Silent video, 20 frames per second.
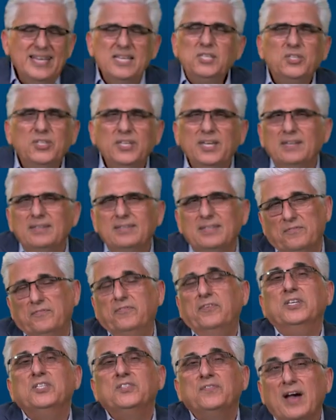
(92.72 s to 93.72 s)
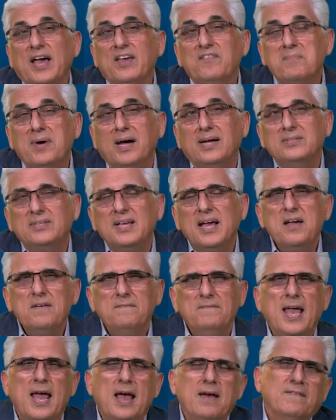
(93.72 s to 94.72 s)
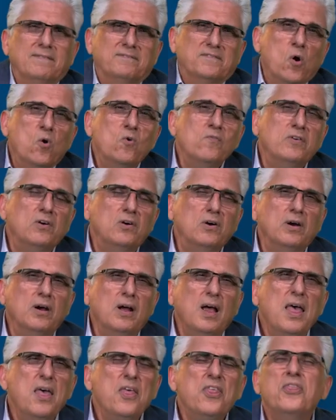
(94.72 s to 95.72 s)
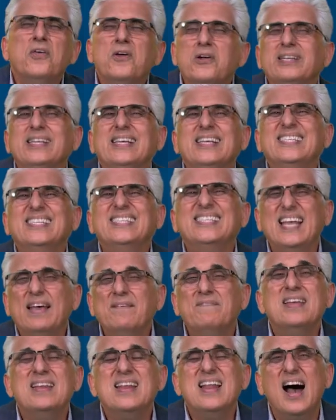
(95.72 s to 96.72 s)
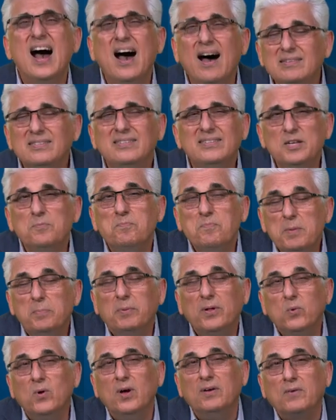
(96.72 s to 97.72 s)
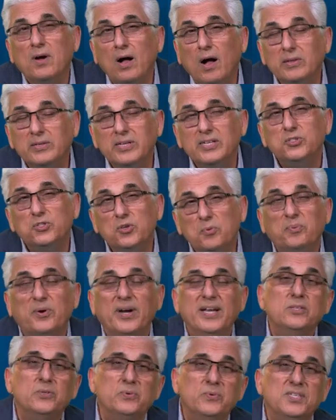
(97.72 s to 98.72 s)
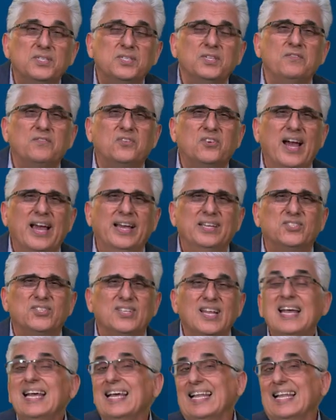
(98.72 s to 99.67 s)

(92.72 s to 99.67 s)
this year, the first 5 months, we have over 3,700 people who have called us to pray to receive Christ.